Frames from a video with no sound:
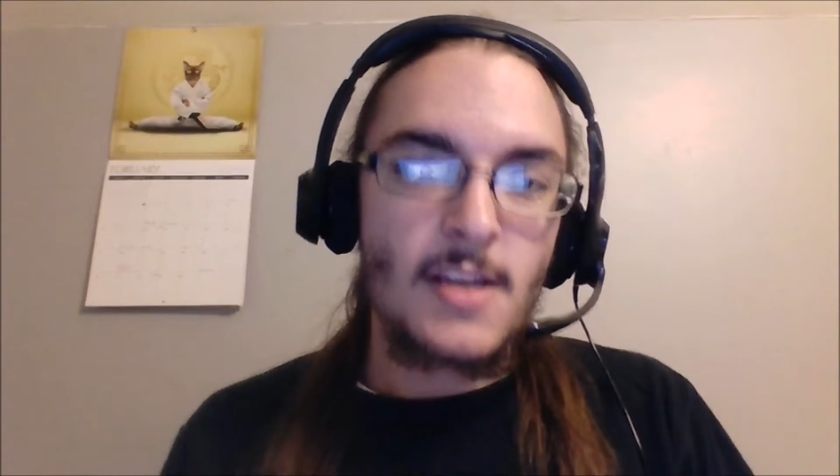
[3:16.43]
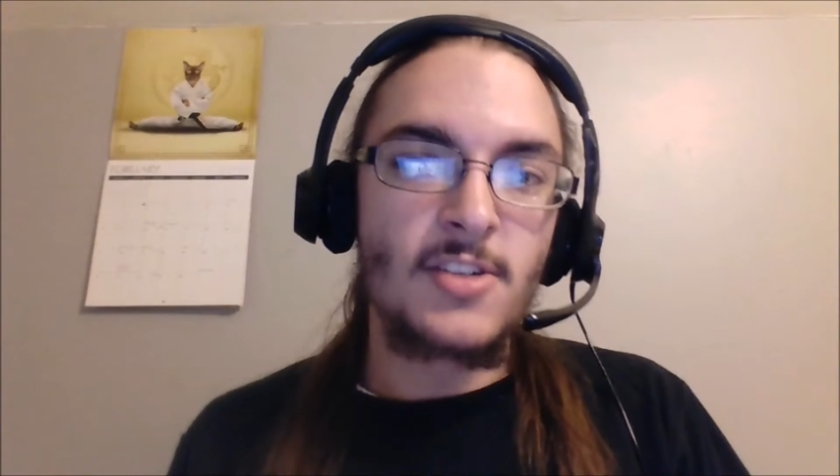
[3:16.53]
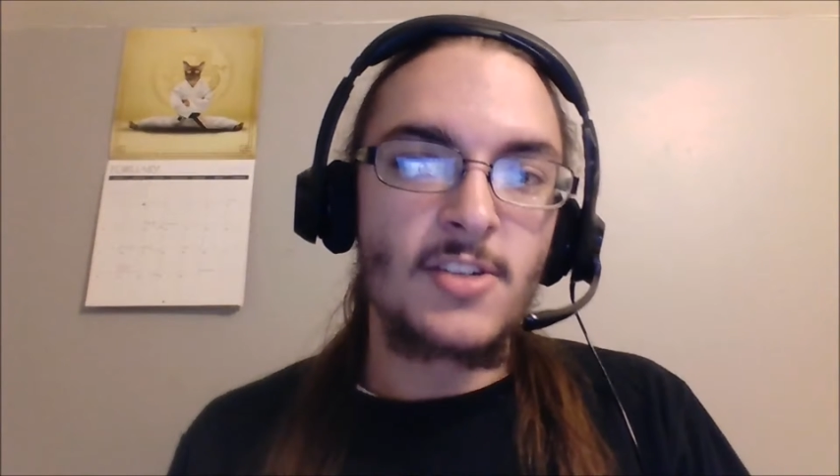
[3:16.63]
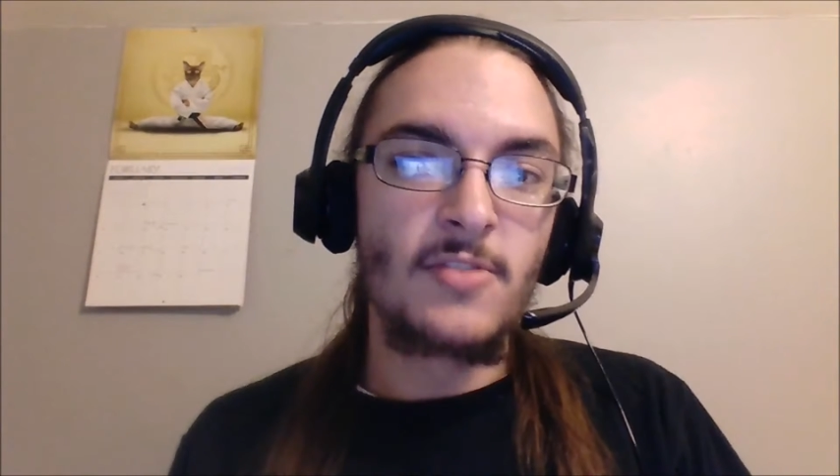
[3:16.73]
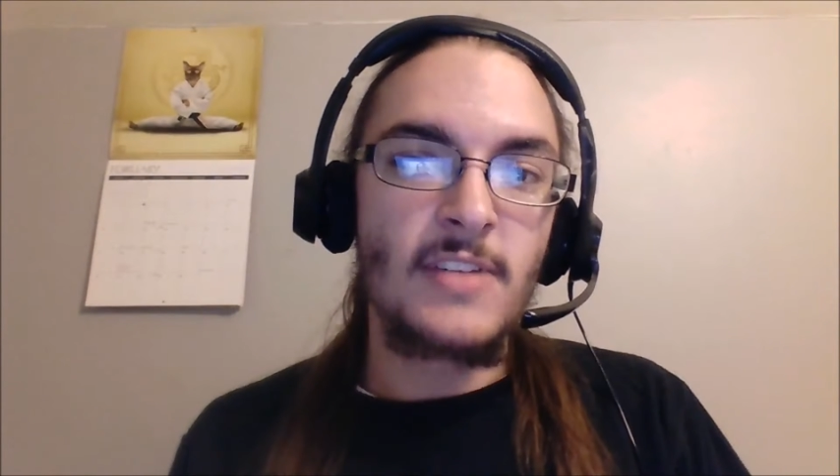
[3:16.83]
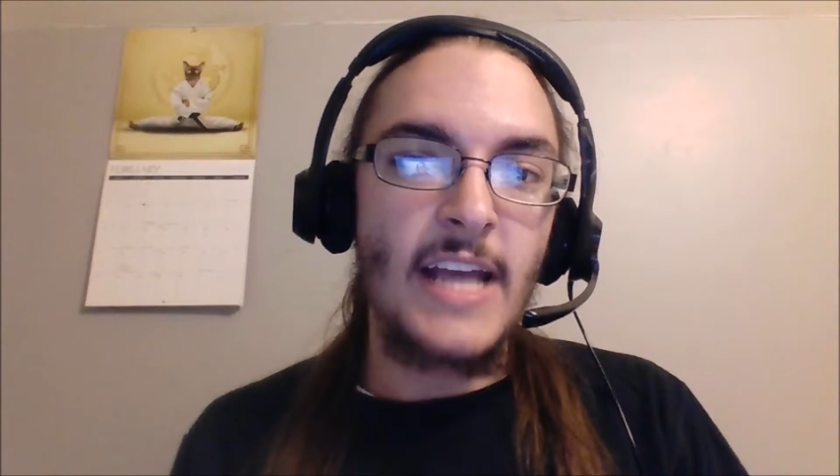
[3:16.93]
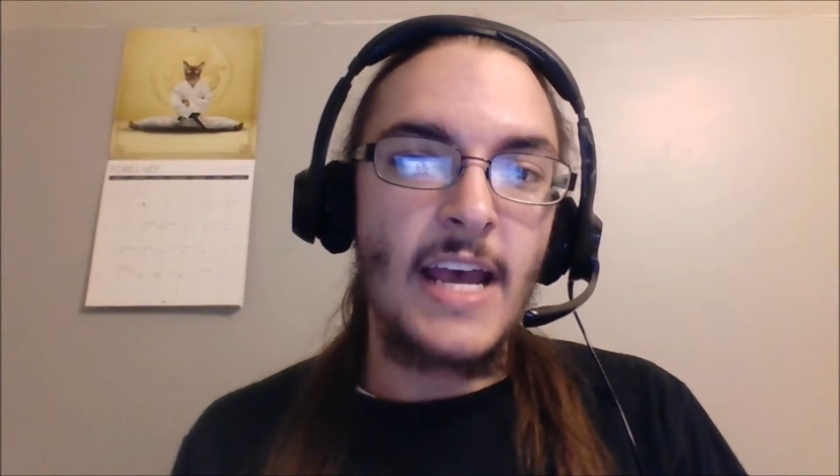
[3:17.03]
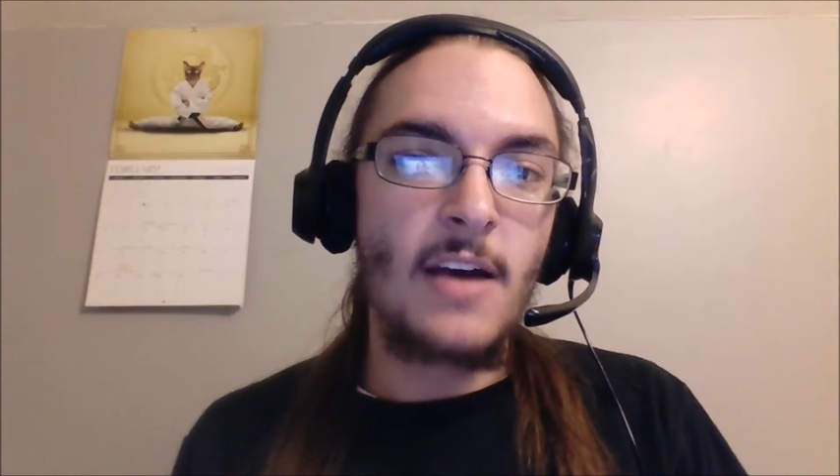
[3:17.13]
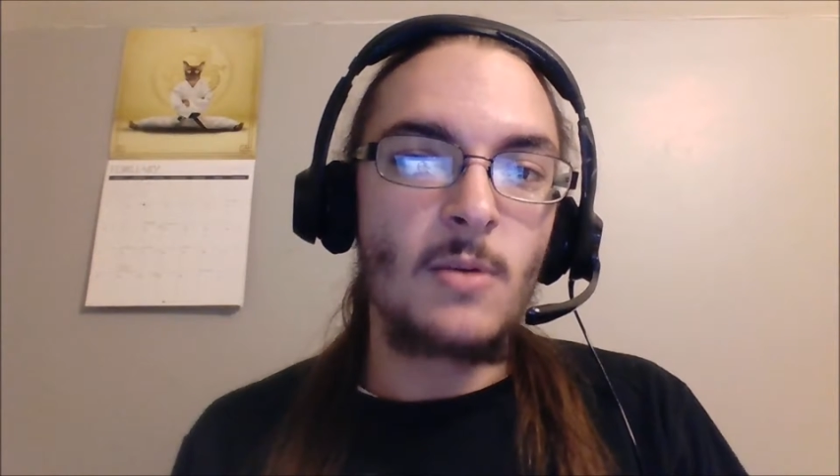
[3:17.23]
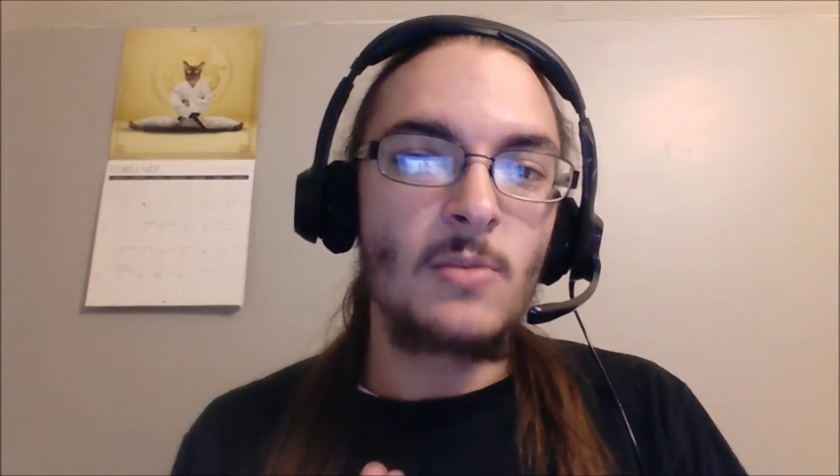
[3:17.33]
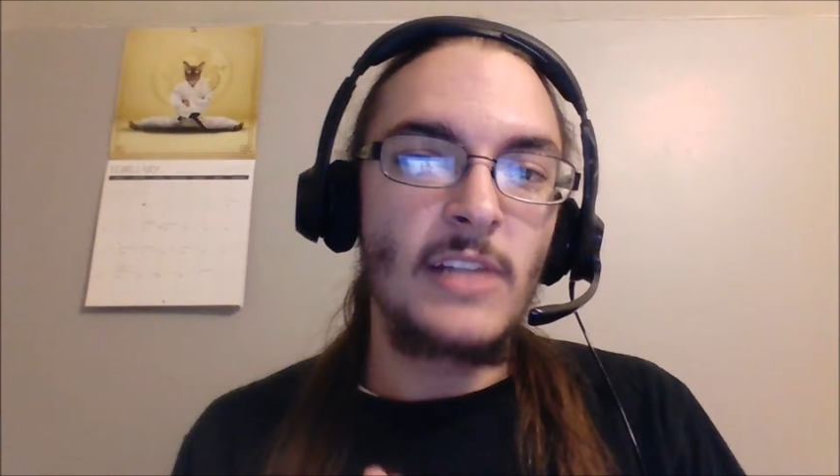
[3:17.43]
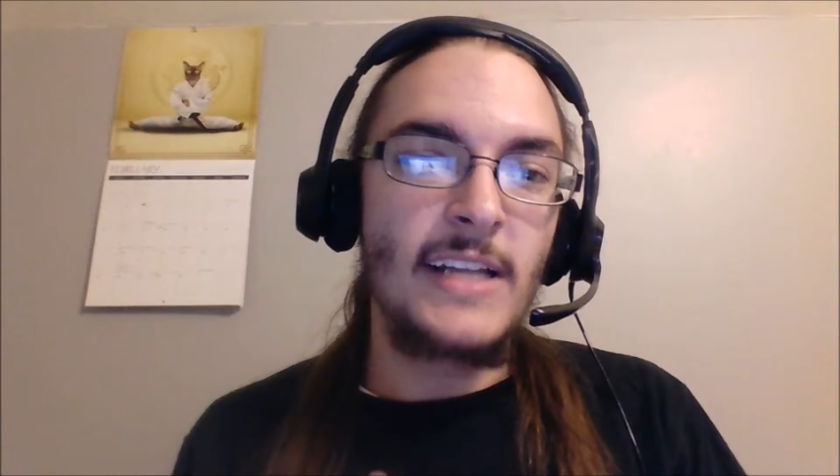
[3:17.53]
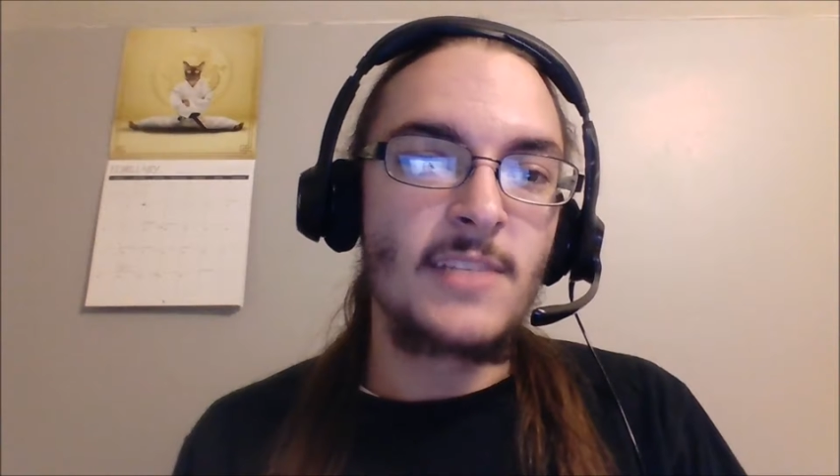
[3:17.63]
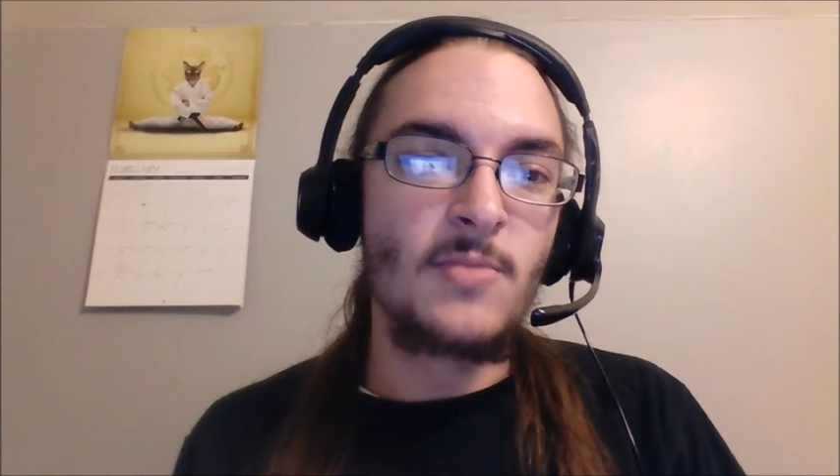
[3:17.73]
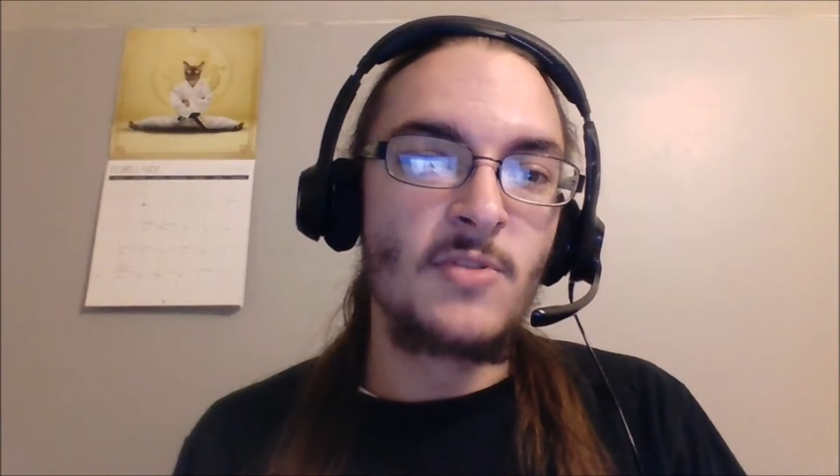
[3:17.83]
So now,
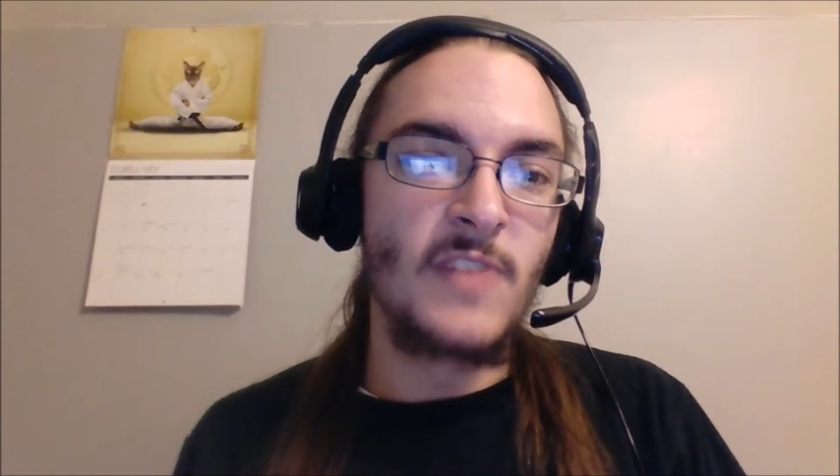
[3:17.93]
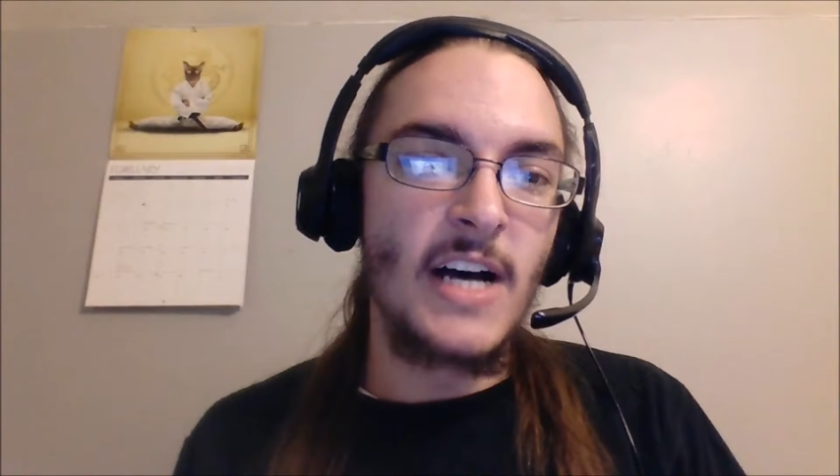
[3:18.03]
let's move